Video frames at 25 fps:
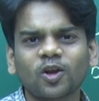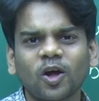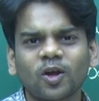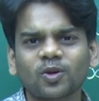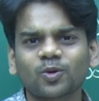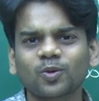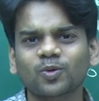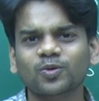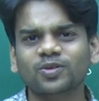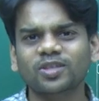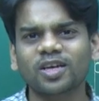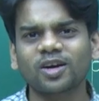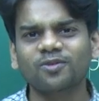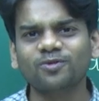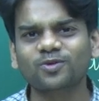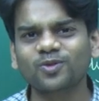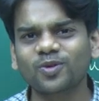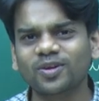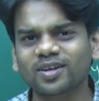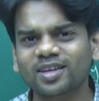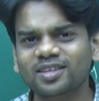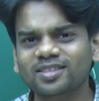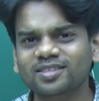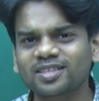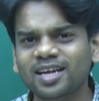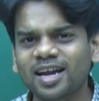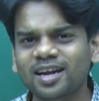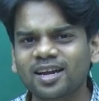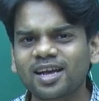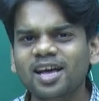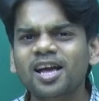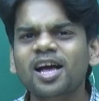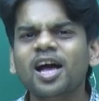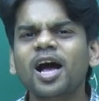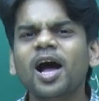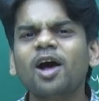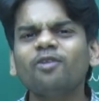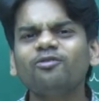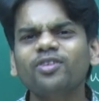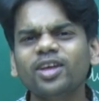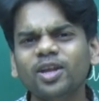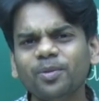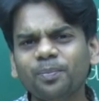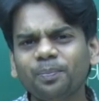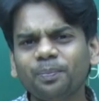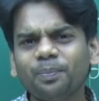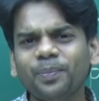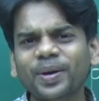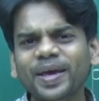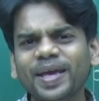not too tough to understand. A
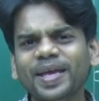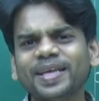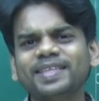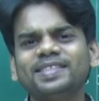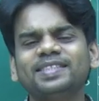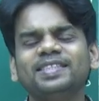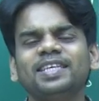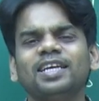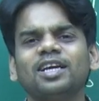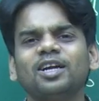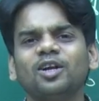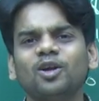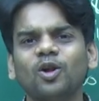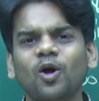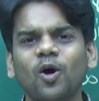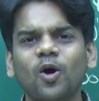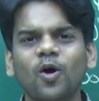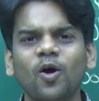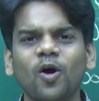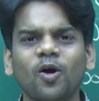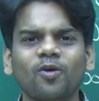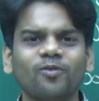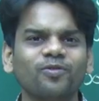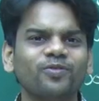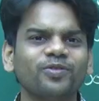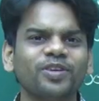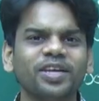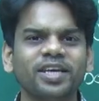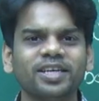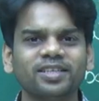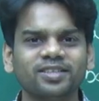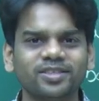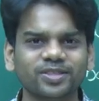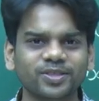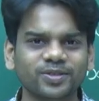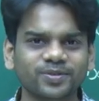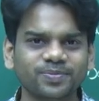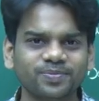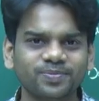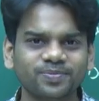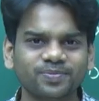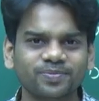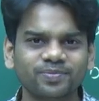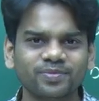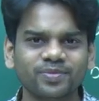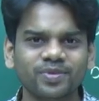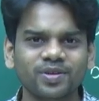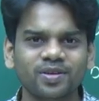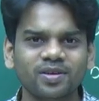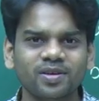very basic law of nature.
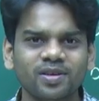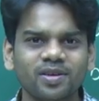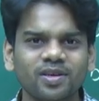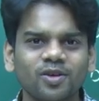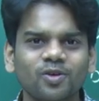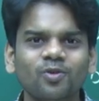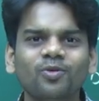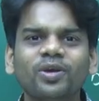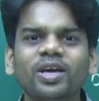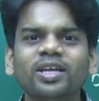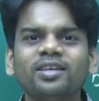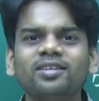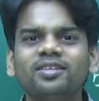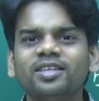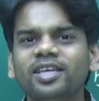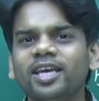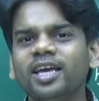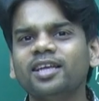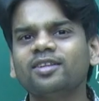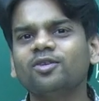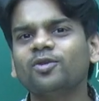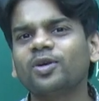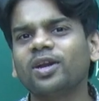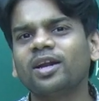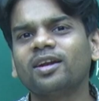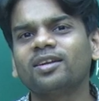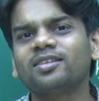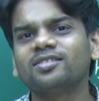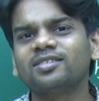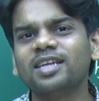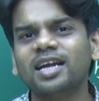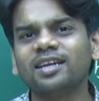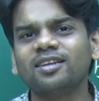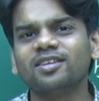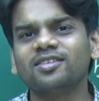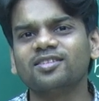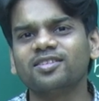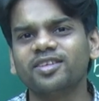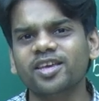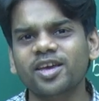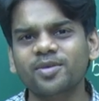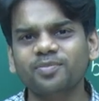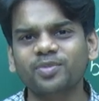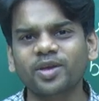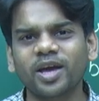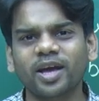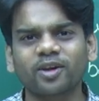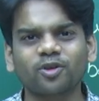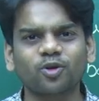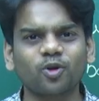You can understand the
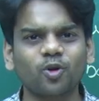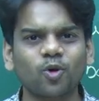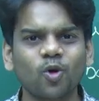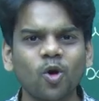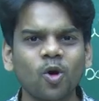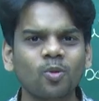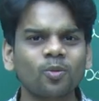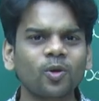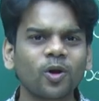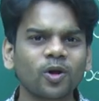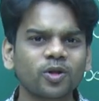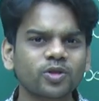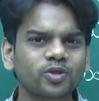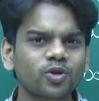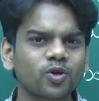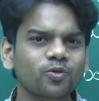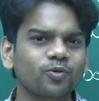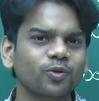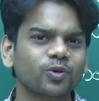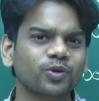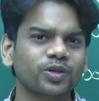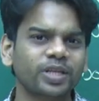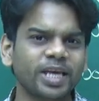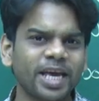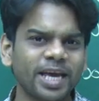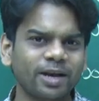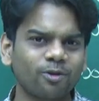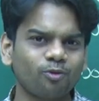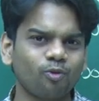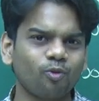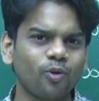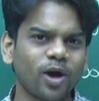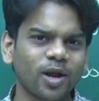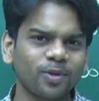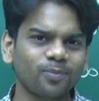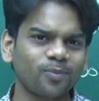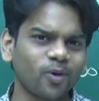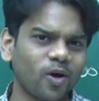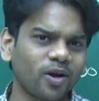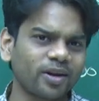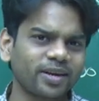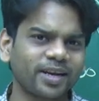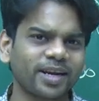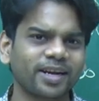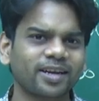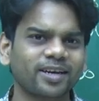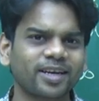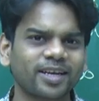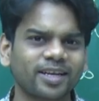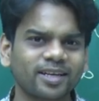same thing at your home also. If you take one
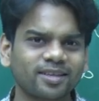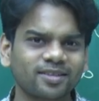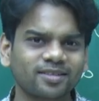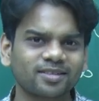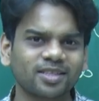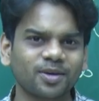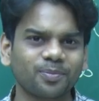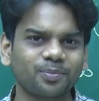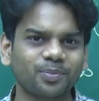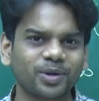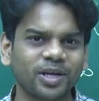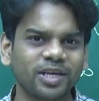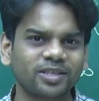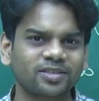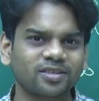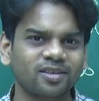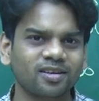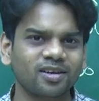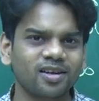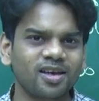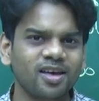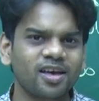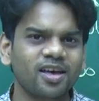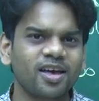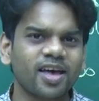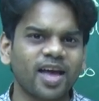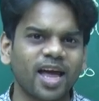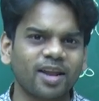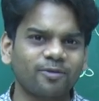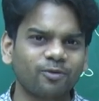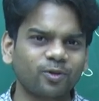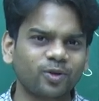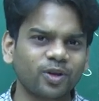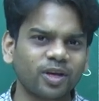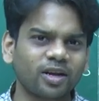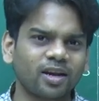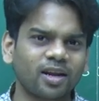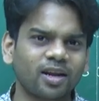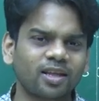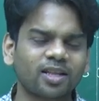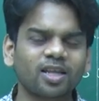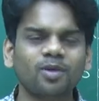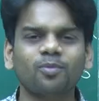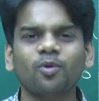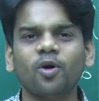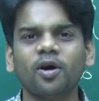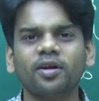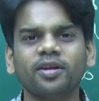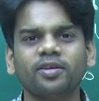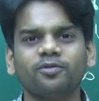body at a temperature and if you take
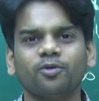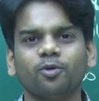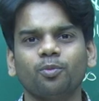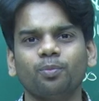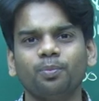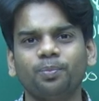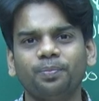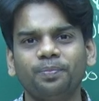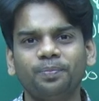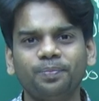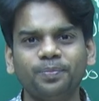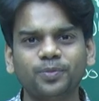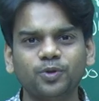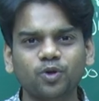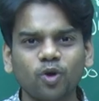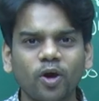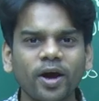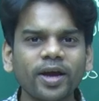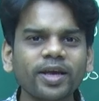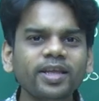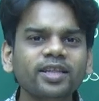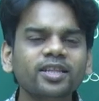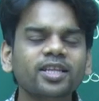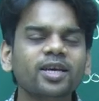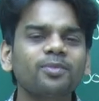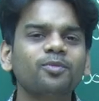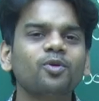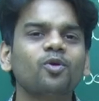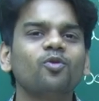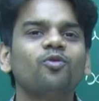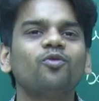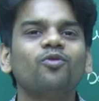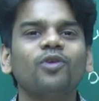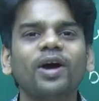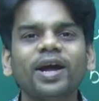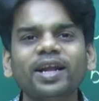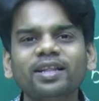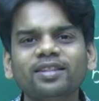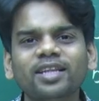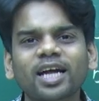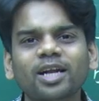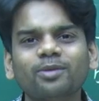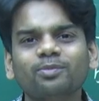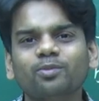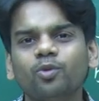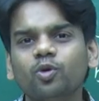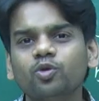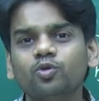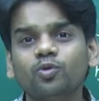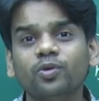another body, if you join them, you'll find
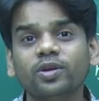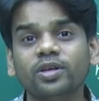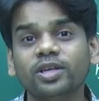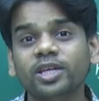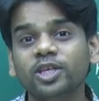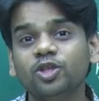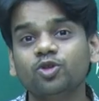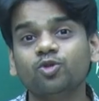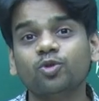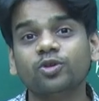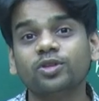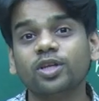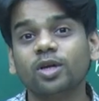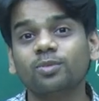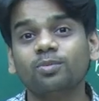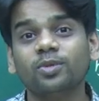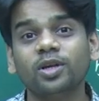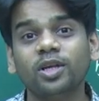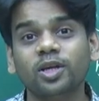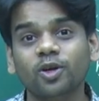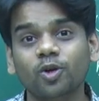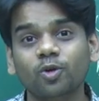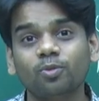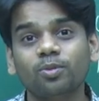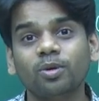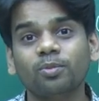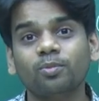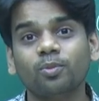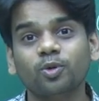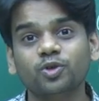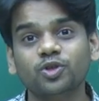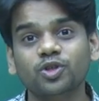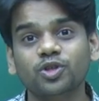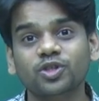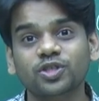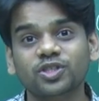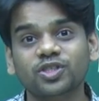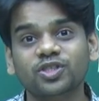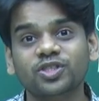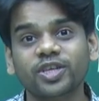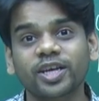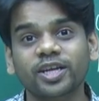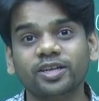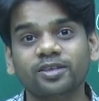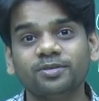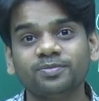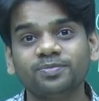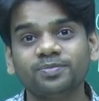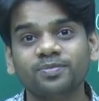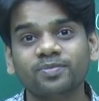that both will reach to a thermal equilibrium position
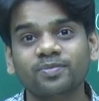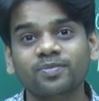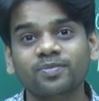state.